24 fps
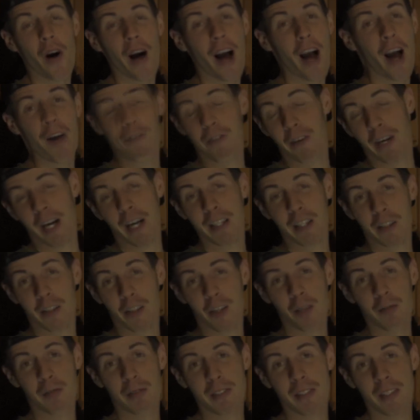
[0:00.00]
I forgot the
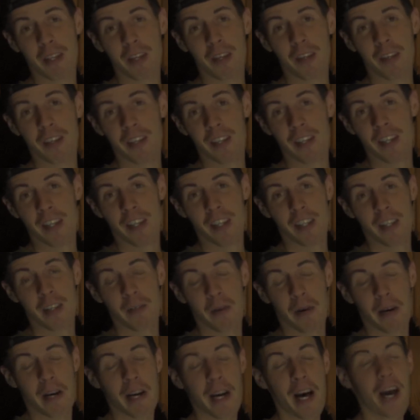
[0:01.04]
Thermacell. There
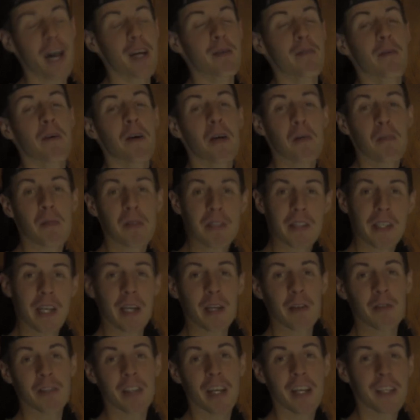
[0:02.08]
were 9 million
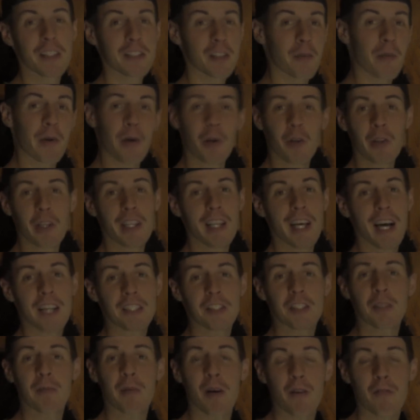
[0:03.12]
mosquitoes on us, and we only
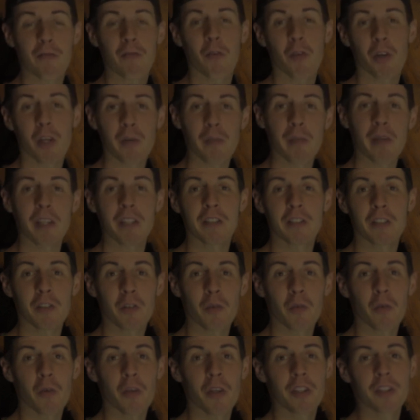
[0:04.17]
lasted about 40 minutes in the
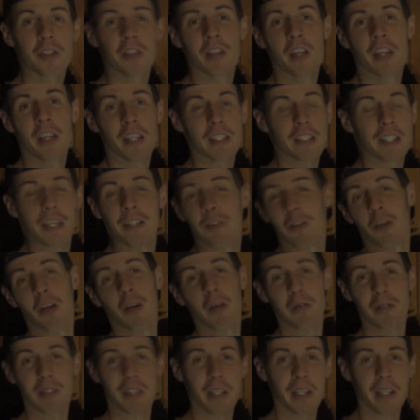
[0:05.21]
woods because I thought I
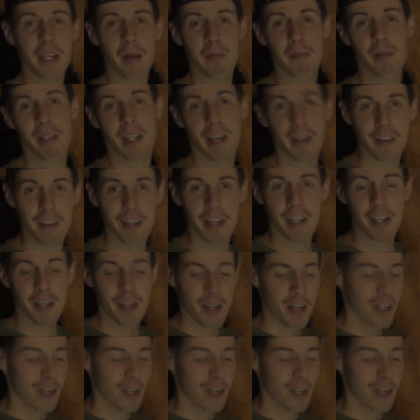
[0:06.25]
was going to get malaria.